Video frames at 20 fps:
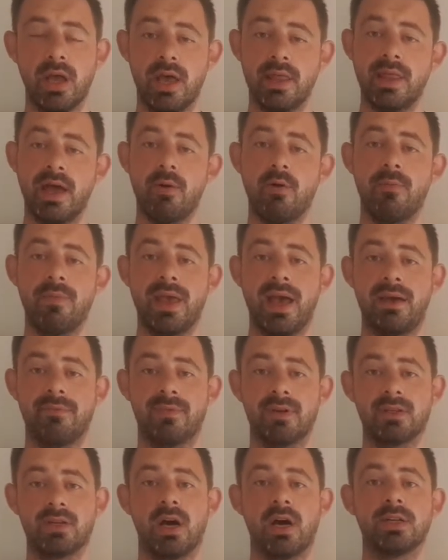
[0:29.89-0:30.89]
and that will be
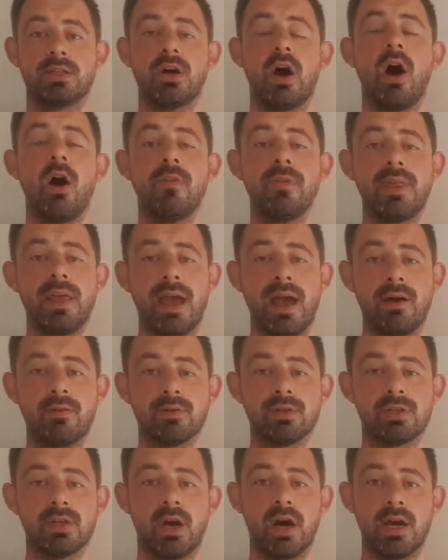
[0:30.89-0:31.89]
advertised on the
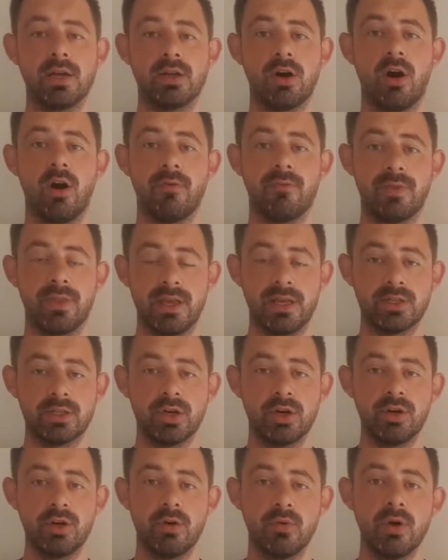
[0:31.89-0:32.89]
outside of the
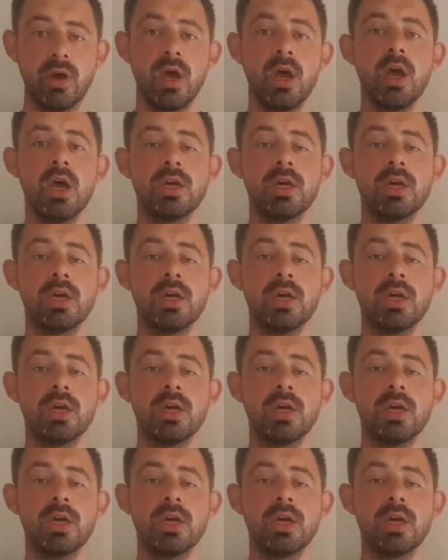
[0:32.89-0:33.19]
tunnel